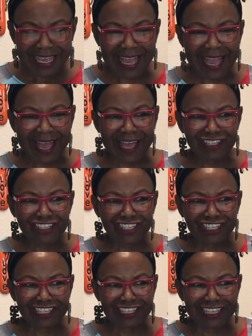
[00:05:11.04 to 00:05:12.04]

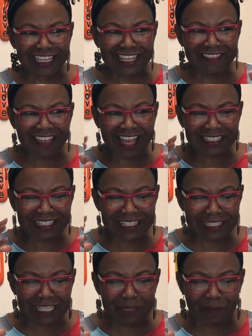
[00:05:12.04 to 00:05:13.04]
And in that
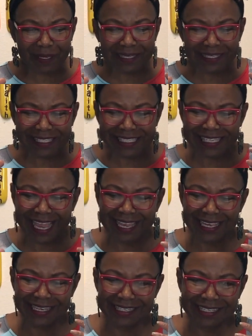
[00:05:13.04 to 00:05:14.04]
sleeping
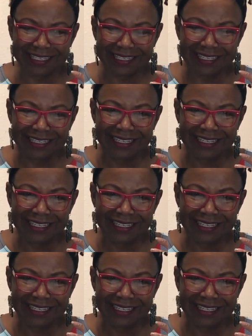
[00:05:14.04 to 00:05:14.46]
state,